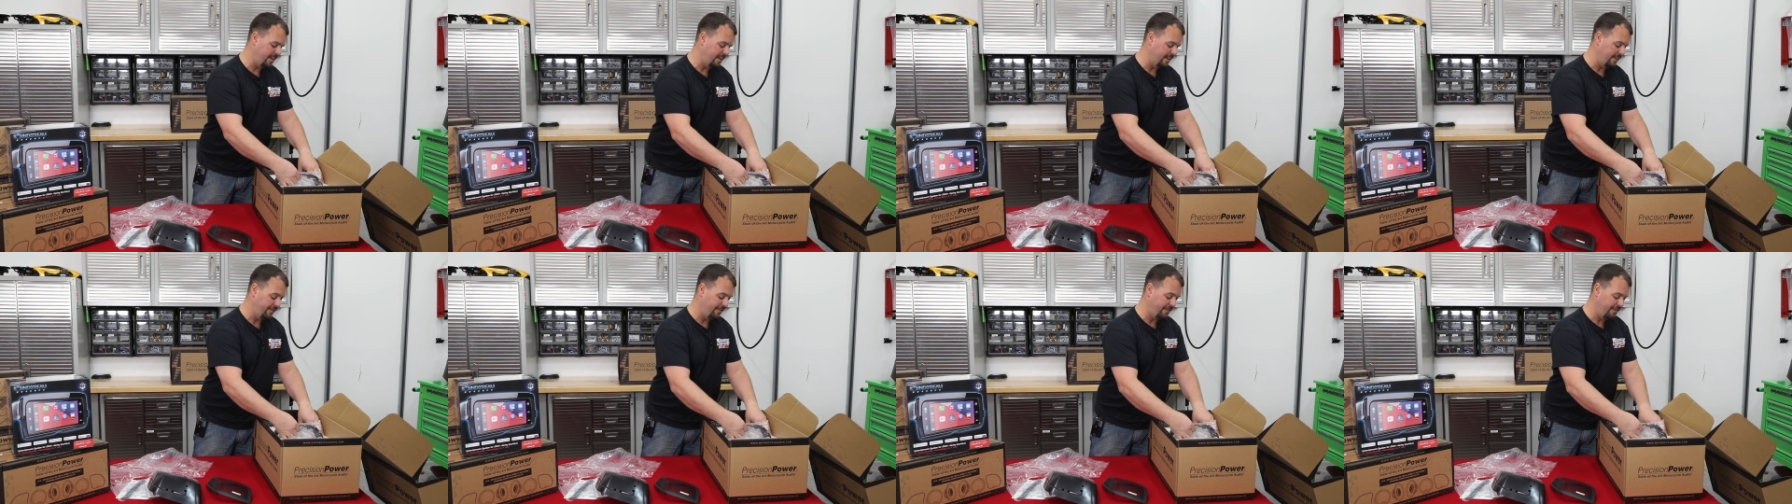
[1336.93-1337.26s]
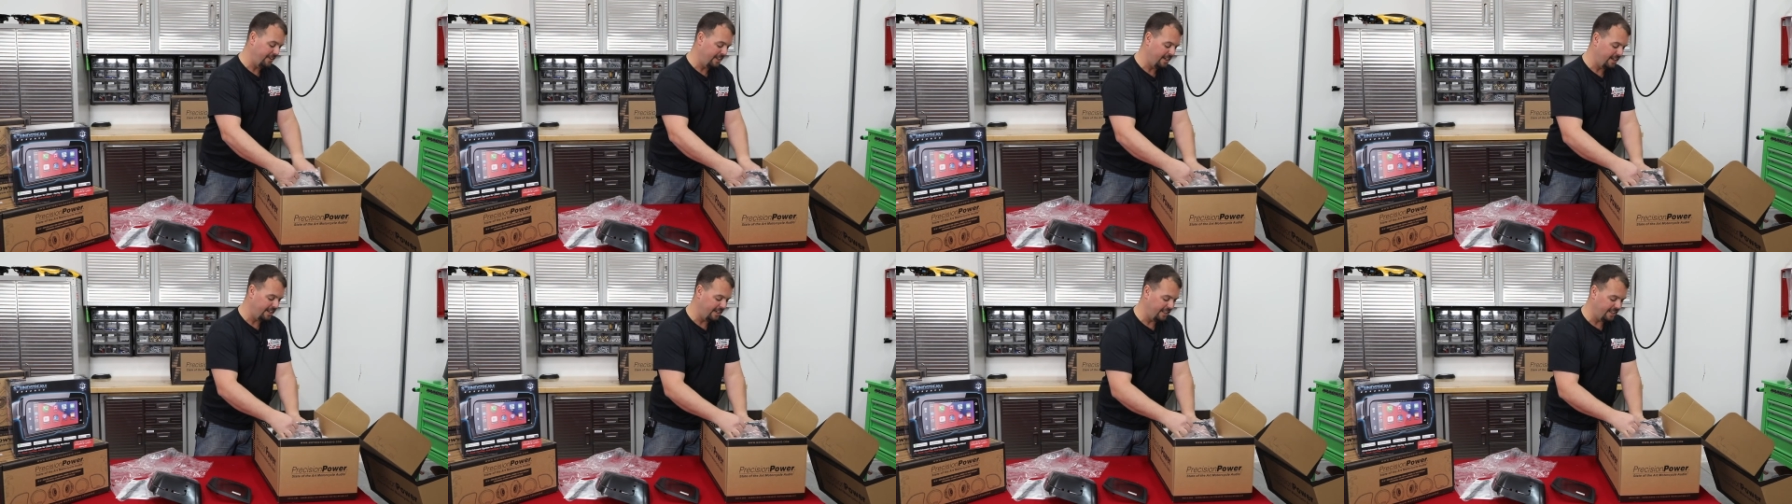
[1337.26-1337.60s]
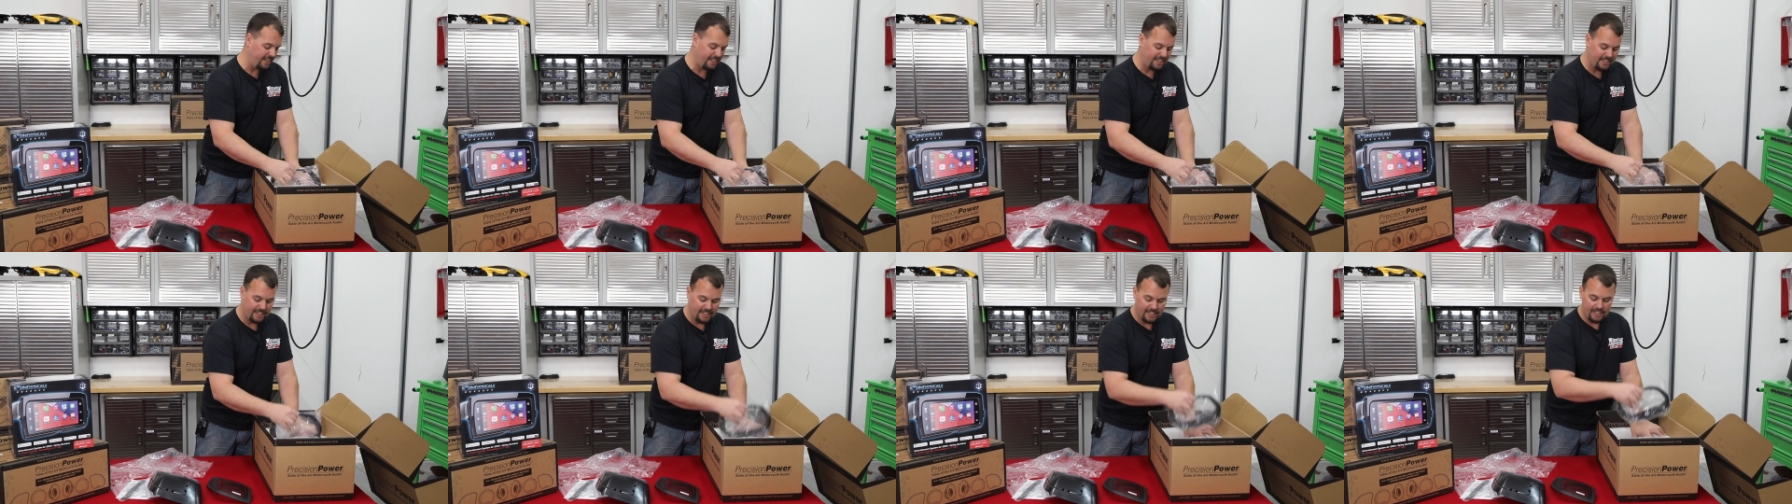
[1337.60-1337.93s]

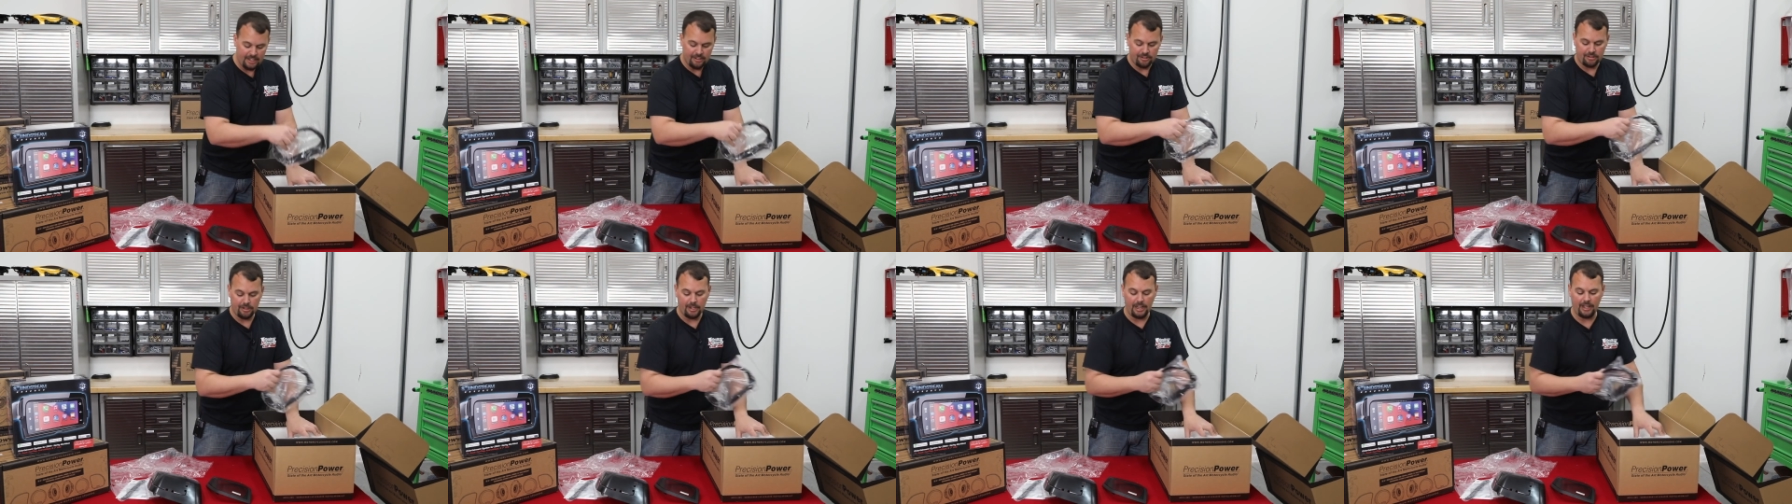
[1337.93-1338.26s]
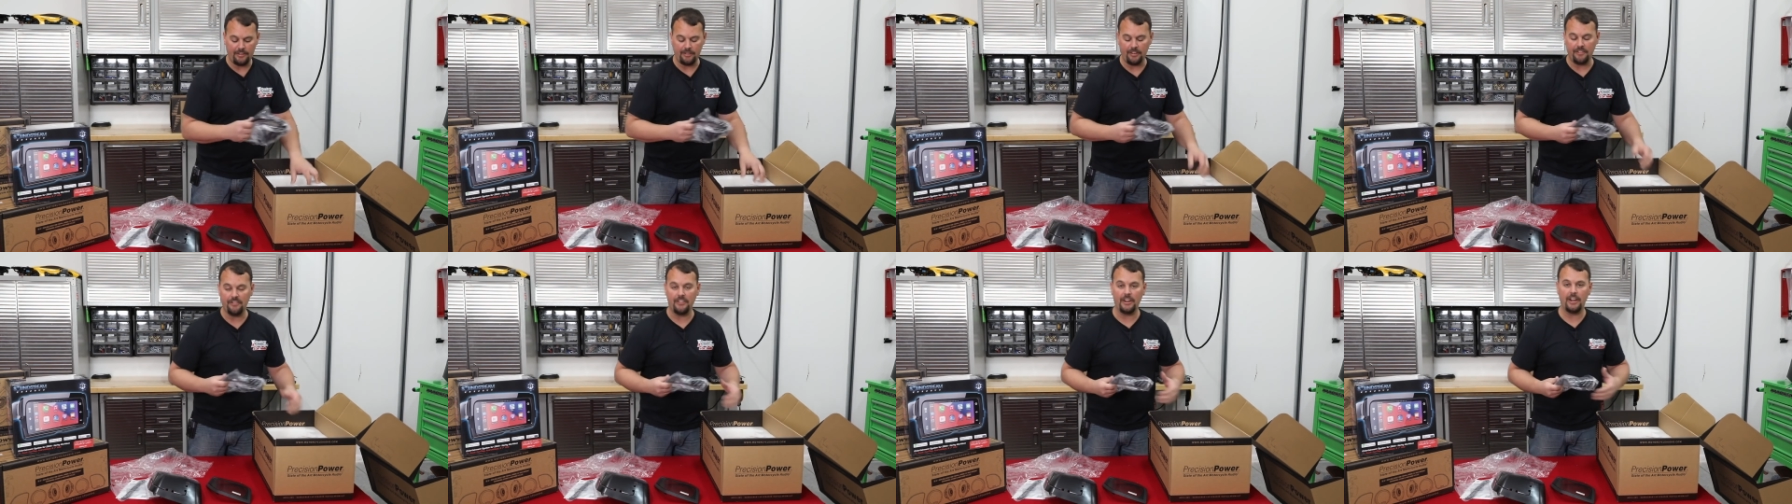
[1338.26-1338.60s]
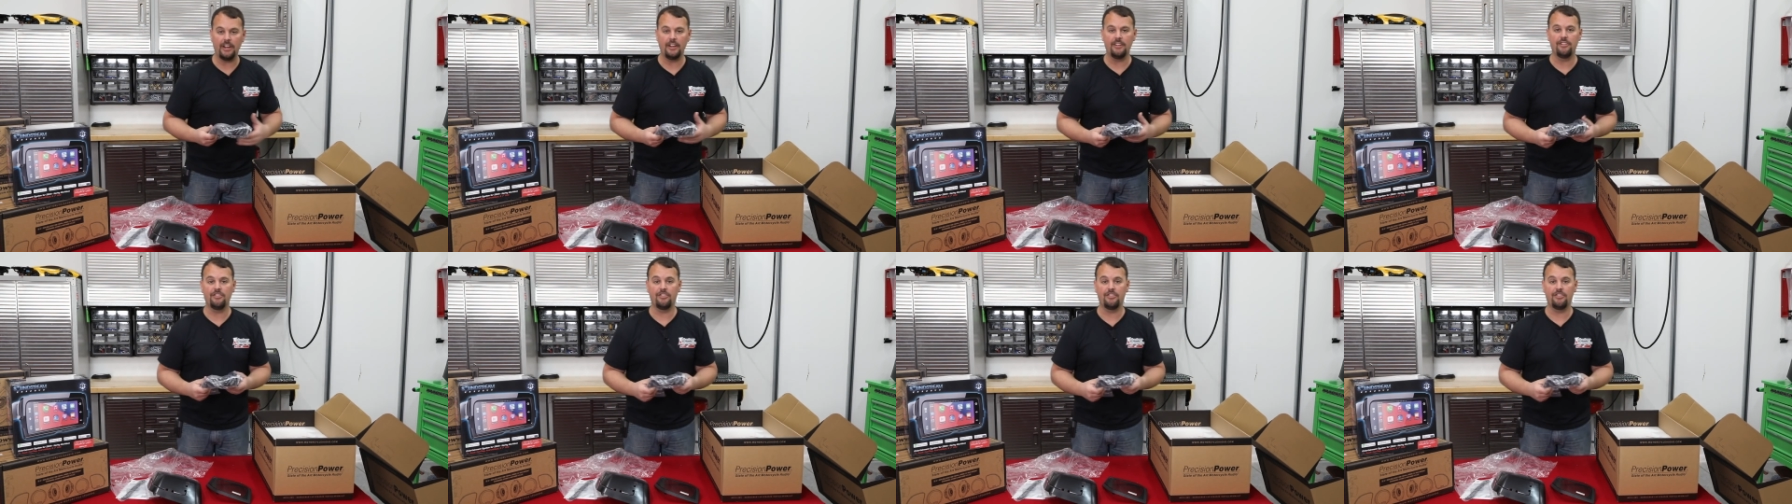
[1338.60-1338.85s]
Infinity, it's going to have a very